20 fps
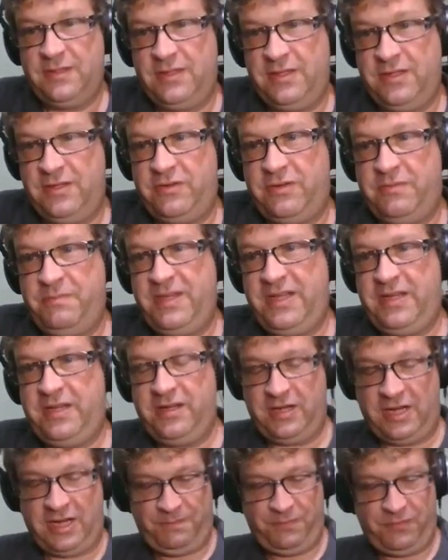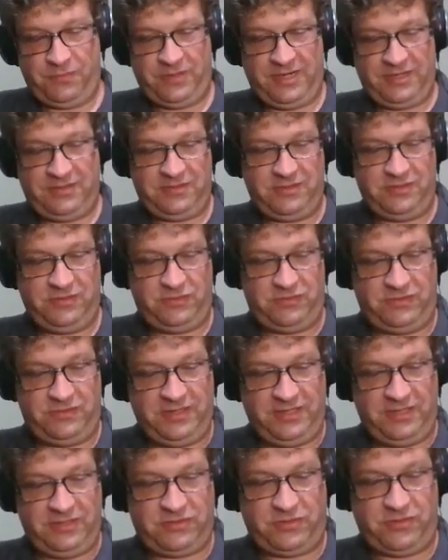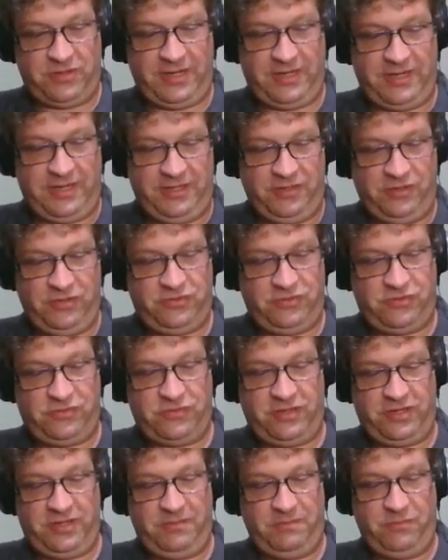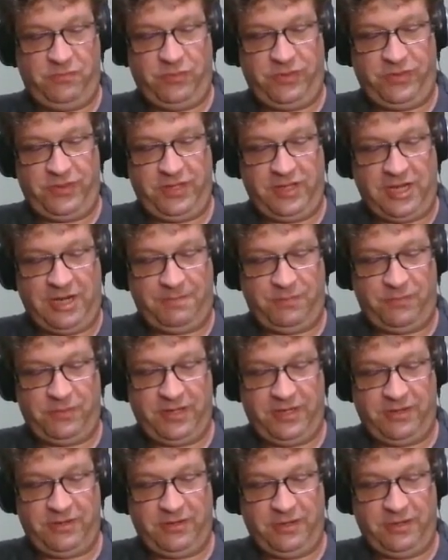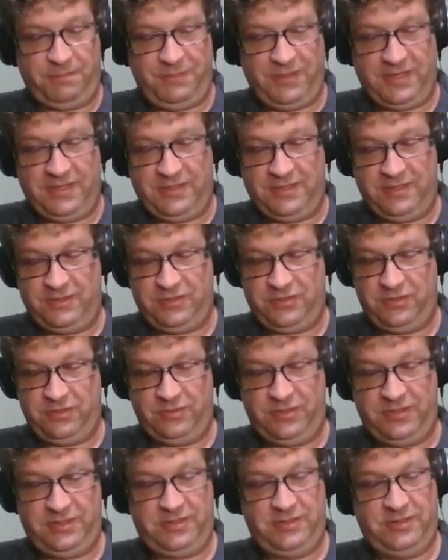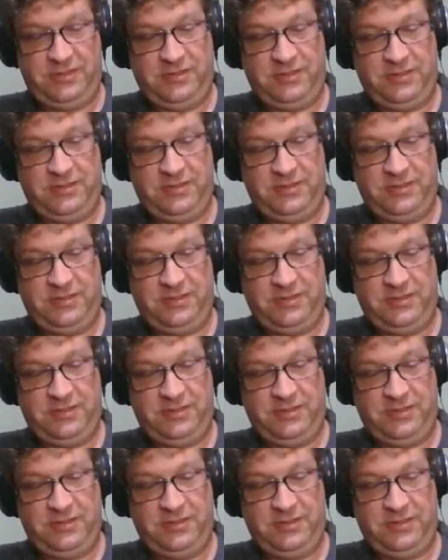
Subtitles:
Intermediate operations. These create a new stream with the operator appended to it.